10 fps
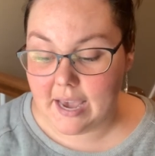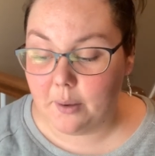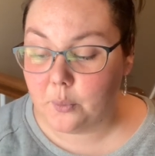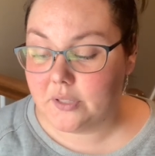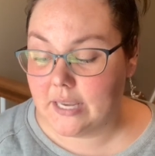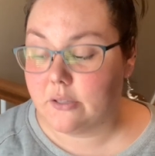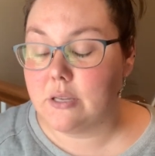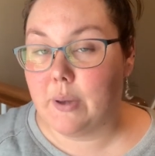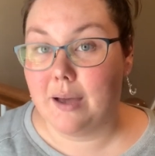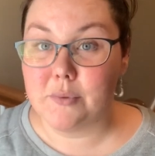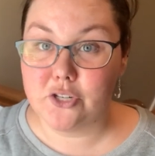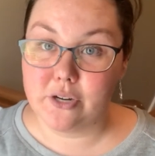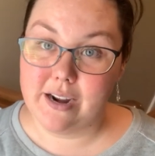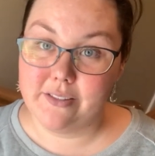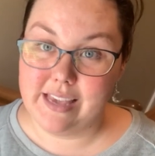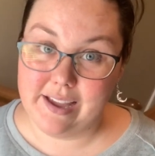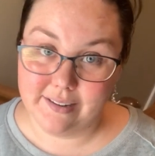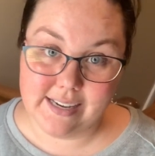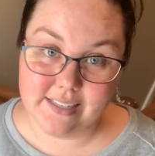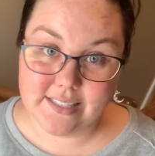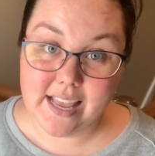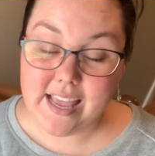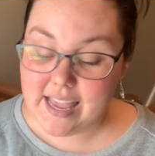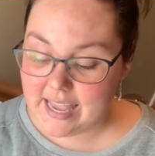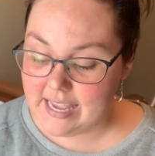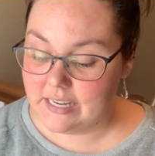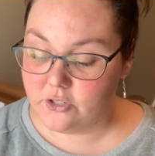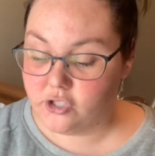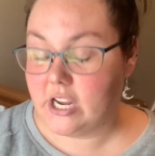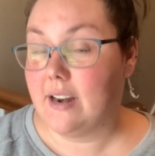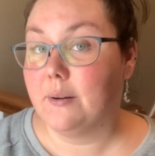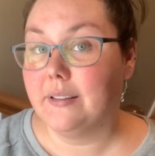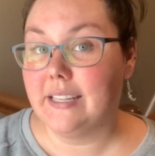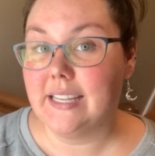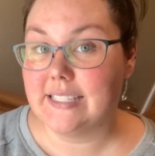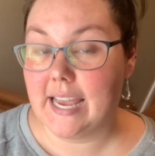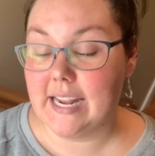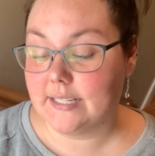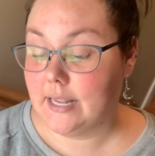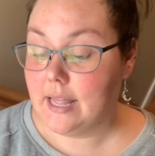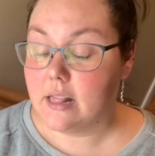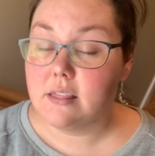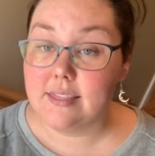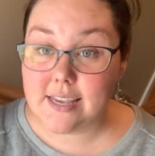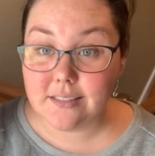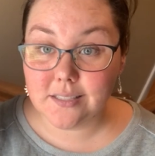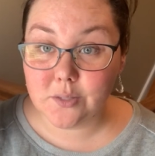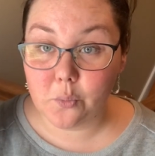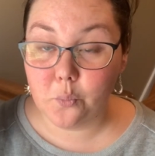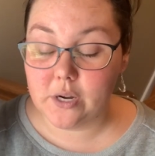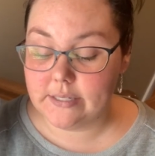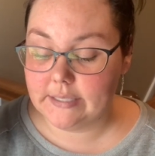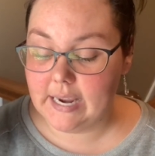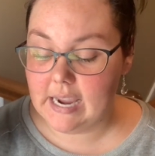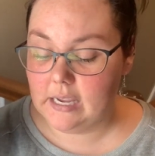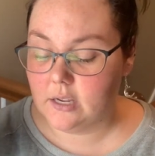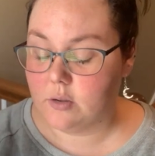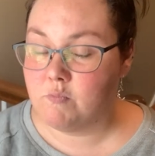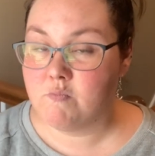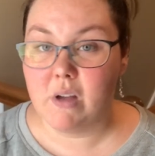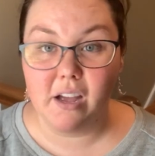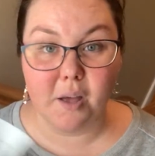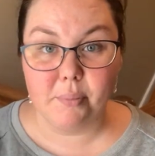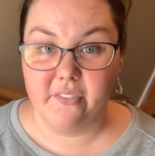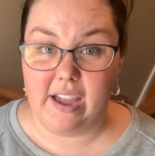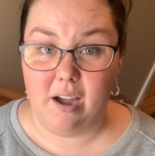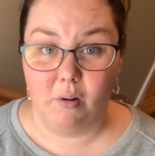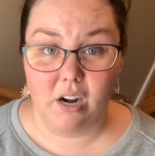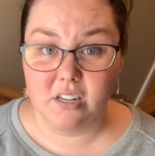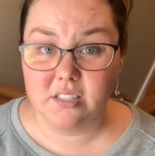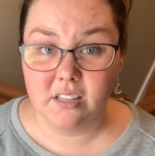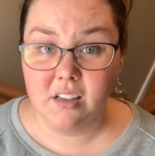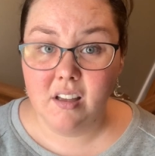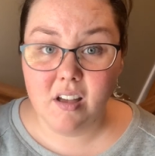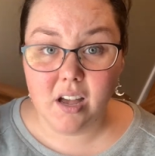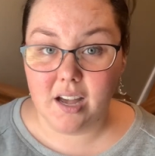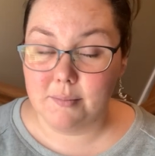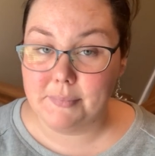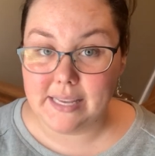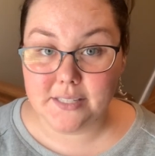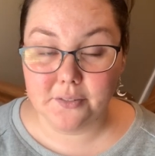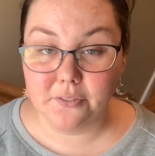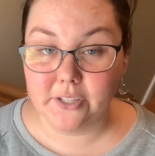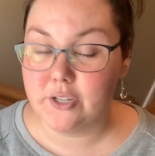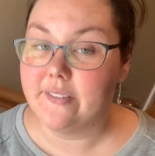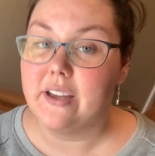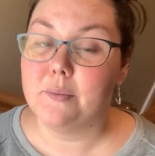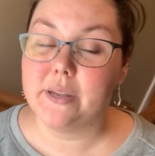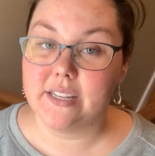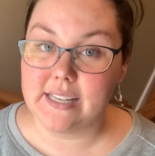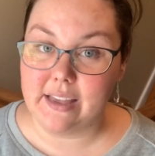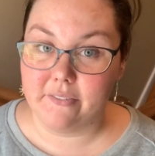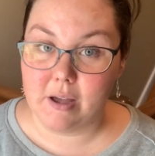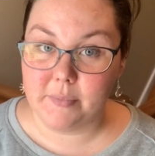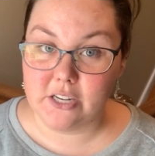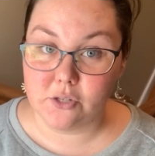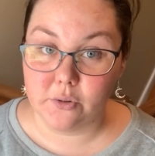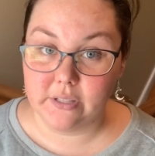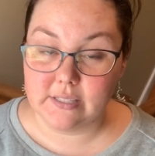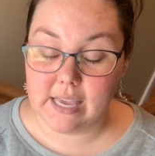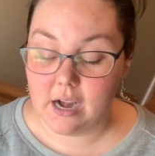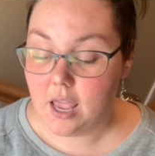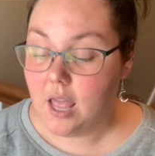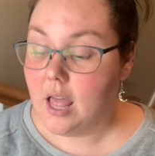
That will tell you how much drier the air is. It generally takes, this would take a couple of hours on me to fully dry out because I have combination oily skin.